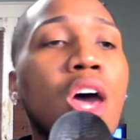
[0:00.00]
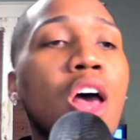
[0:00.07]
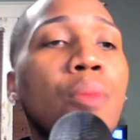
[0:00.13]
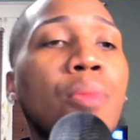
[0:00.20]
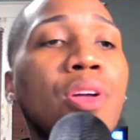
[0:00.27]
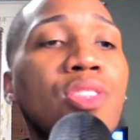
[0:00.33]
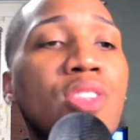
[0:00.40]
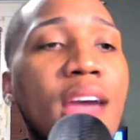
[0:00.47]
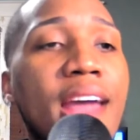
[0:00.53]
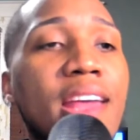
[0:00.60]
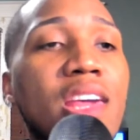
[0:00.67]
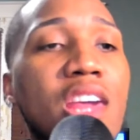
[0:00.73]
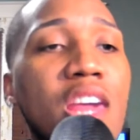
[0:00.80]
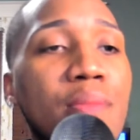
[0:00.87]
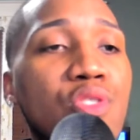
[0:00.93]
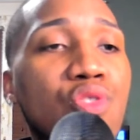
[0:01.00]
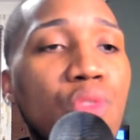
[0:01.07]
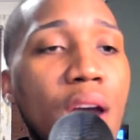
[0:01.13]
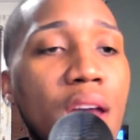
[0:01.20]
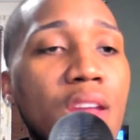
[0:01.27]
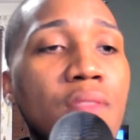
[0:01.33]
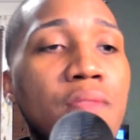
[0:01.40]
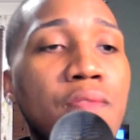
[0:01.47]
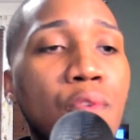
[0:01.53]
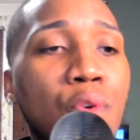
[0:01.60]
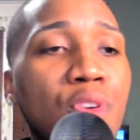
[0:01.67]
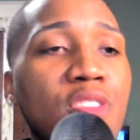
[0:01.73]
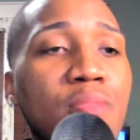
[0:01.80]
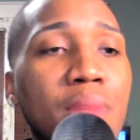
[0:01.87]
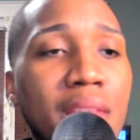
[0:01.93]
But Jackie keeps trying to
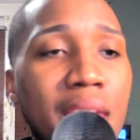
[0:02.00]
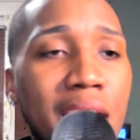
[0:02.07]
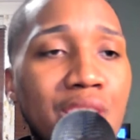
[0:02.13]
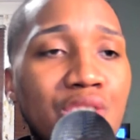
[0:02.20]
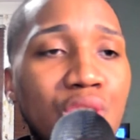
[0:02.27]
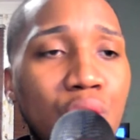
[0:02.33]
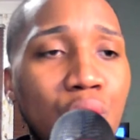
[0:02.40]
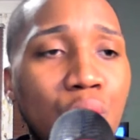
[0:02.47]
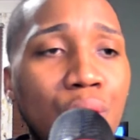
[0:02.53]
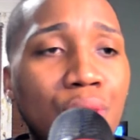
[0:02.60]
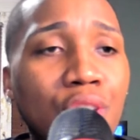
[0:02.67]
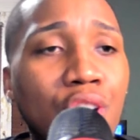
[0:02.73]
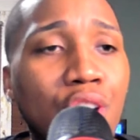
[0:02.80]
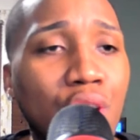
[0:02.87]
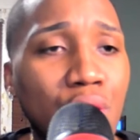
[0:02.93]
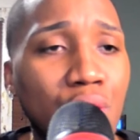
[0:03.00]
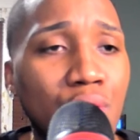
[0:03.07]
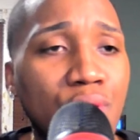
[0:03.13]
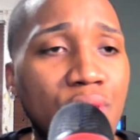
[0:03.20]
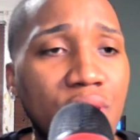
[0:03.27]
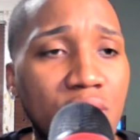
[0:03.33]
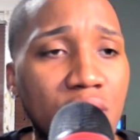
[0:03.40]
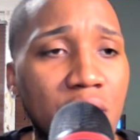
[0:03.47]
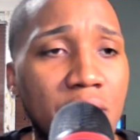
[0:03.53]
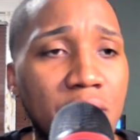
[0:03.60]
force Malaysia on the girls and stuff